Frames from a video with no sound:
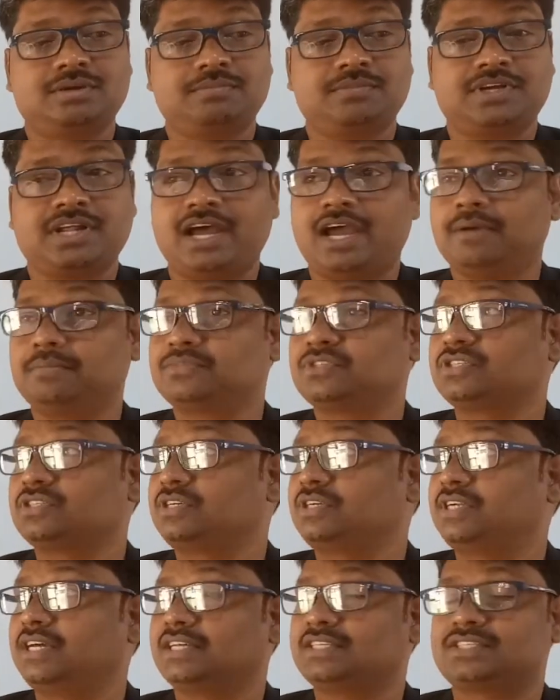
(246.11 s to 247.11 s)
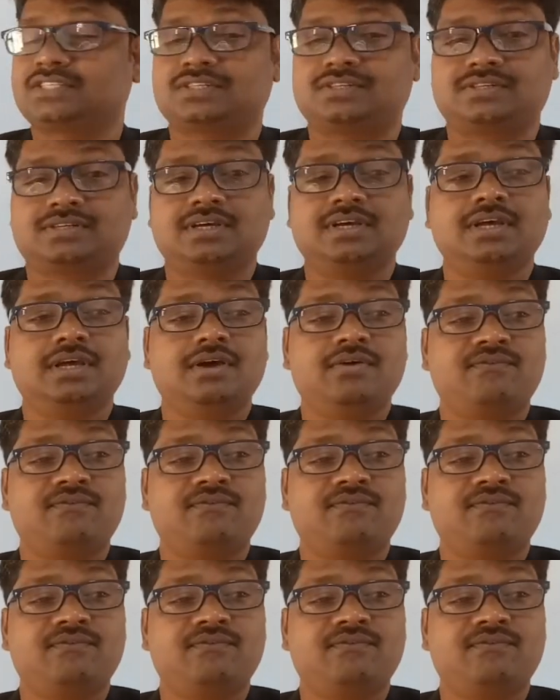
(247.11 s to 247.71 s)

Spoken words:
sometimes dust